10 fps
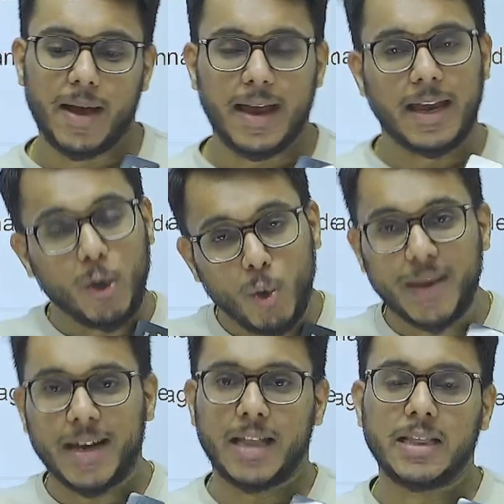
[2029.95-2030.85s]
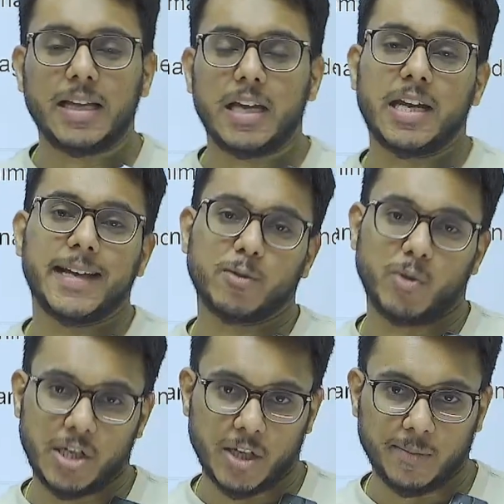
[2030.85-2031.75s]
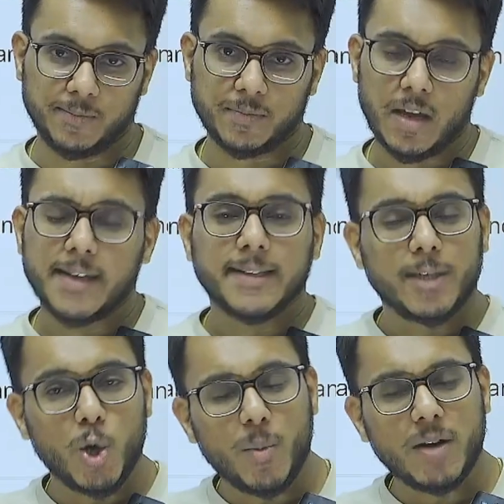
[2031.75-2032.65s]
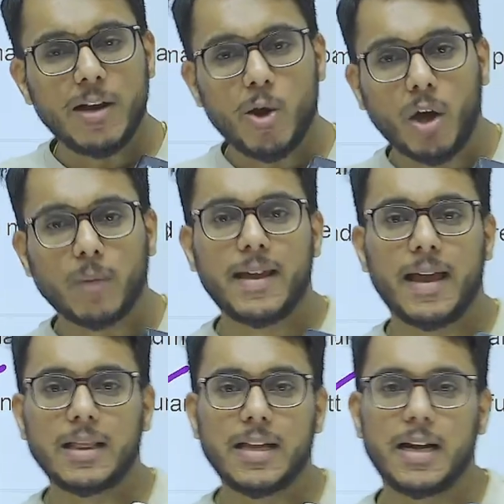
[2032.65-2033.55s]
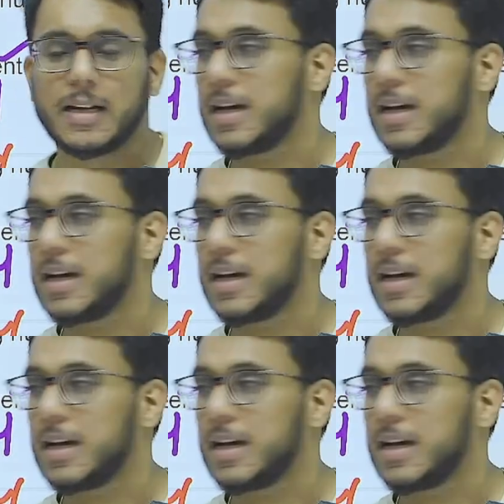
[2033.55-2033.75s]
human healthy in isolation. Human will not be healthy until and